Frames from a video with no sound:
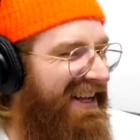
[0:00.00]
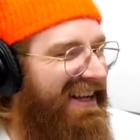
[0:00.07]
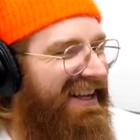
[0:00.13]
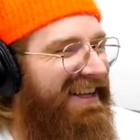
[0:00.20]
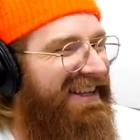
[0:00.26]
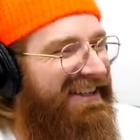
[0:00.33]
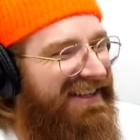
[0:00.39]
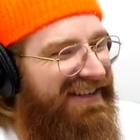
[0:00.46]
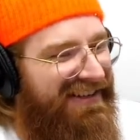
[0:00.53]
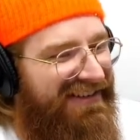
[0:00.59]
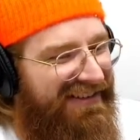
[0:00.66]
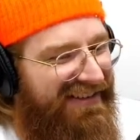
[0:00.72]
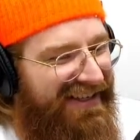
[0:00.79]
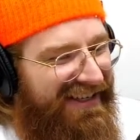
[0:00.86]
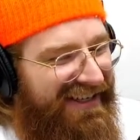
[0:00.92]

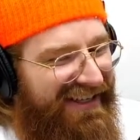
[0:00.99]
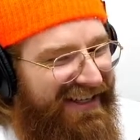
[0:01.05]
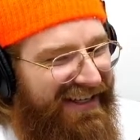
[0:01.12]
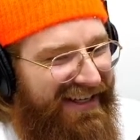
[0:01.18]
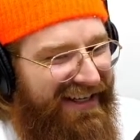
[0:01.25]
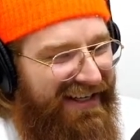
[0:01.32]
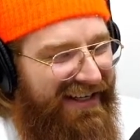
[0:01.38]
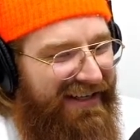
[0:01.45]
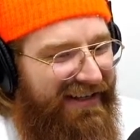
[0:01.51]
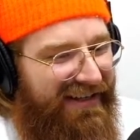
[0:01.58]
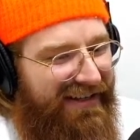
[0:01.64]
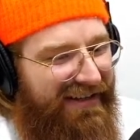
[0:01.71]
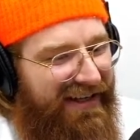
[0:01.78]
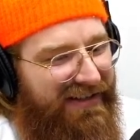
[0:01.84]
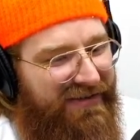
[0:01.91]
No,
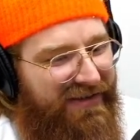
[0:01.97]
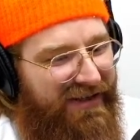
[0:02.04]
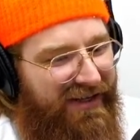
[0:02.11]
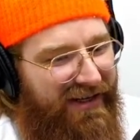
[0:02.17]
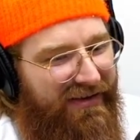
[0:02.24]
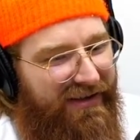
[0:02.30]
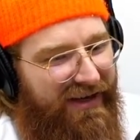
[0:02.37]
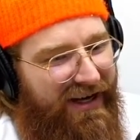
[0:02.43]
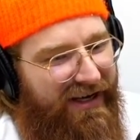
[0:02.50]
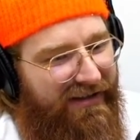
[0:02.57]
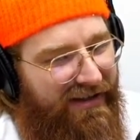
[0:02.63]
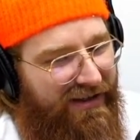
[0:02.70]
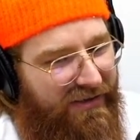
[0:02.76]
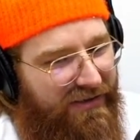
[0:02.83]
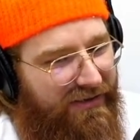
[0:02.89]
that's what I
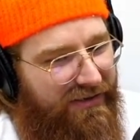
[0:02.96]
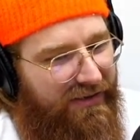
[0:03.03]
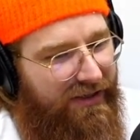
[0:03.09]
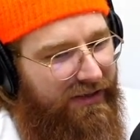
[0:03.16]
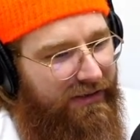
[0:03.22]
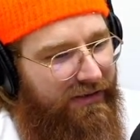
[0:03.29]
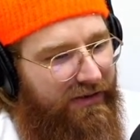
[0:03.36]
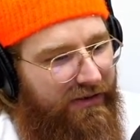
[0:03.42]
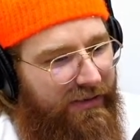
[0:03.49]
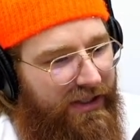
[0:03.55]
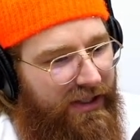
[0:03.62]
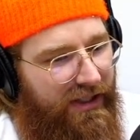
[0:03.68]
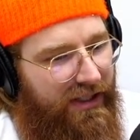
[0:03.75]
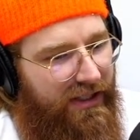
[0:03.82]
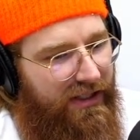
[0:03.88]
thought was really cool,
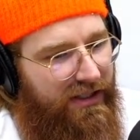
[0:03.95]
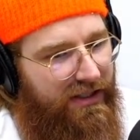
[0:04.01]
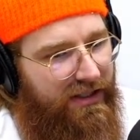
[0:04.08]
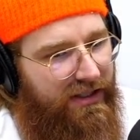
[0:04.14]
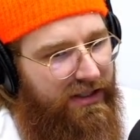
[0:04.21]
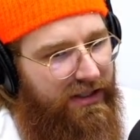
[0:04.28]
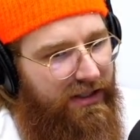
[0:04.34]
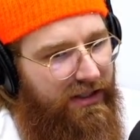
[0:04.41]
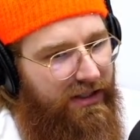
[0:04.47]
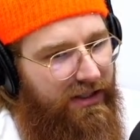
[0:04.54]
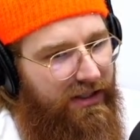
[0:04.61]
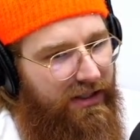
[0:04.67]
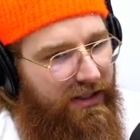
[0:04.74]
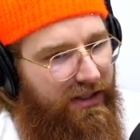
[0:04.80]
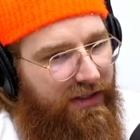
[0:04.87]
because
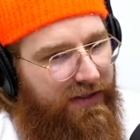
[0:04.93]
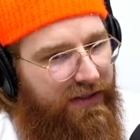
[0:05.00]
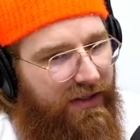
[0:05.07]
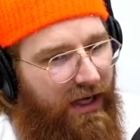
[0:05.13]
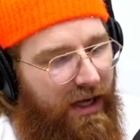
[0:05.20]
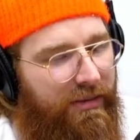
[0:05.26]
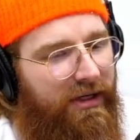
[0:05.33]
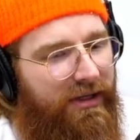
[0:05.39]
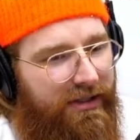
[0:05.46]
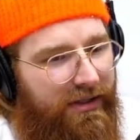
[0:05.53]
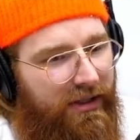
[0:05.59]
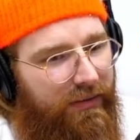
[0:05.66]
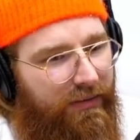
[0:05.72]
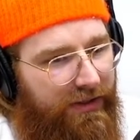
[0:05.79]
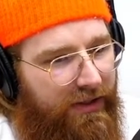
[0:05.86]

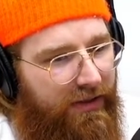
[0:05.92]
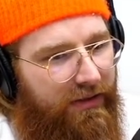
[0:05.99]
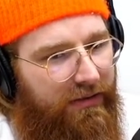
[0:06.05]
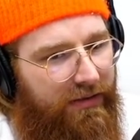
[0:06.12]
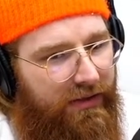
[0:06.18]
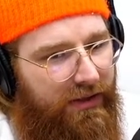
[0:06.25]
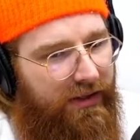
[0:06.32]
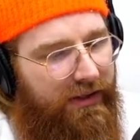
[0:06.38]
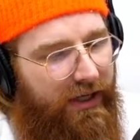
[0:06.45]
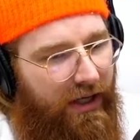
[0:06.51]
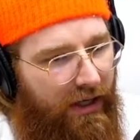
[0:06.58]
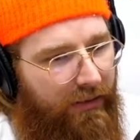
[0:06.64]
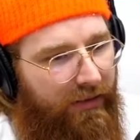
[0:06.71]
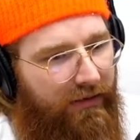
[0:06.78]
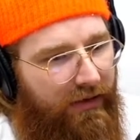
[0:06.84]
Instagram was huge at the
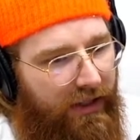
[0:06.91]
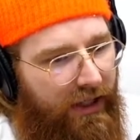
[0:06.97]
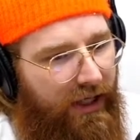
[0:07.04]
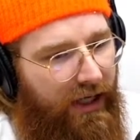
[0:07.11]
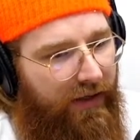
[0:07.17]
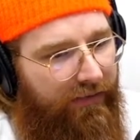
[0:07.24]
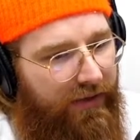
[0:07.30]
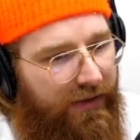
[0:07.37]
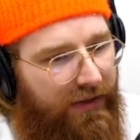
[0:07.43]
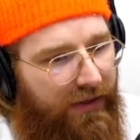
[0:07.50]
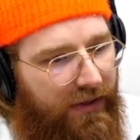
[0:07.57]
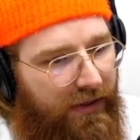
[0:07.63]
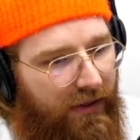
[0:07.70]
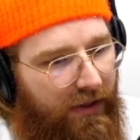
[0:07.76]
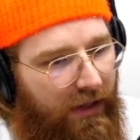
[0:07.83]
time already,
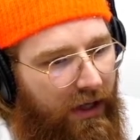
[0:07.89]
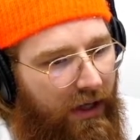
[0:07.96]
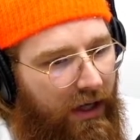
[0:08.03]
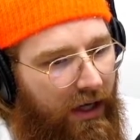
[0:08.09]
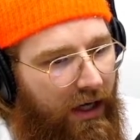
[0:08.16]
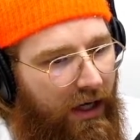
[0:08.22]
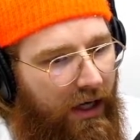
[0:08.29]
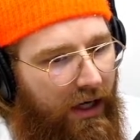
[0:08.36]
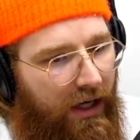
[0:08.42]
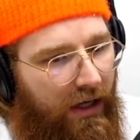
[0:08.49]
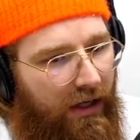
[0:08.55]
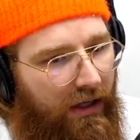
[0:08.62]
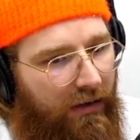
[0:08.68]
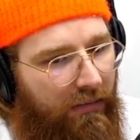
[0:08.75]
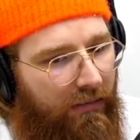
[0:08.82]
obviously.
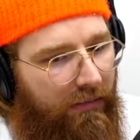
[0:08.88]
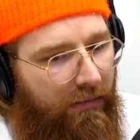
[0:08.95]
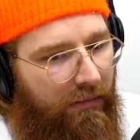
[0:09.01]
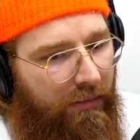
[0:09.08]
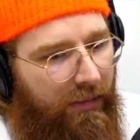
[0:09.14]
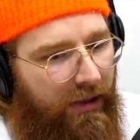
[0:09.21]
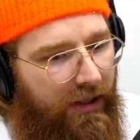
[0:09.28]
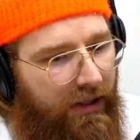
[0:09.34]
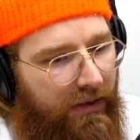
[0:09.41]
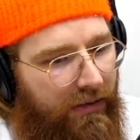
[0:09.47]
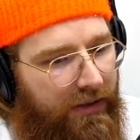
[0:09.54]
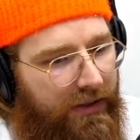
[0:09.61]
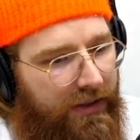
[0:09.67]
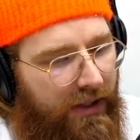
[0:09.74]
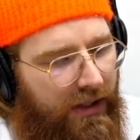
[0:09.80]
But it
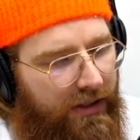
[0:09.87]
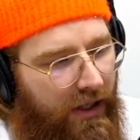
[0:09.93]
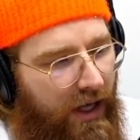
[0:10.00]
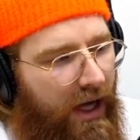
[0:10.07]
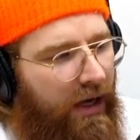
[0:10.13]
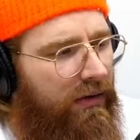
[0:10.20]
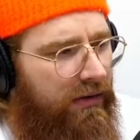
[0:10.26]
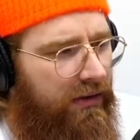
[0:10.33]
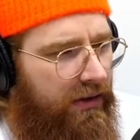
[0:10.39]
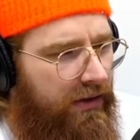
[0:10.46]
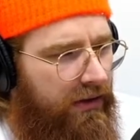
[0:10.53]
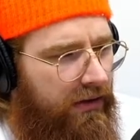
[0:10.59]
was, how old are you?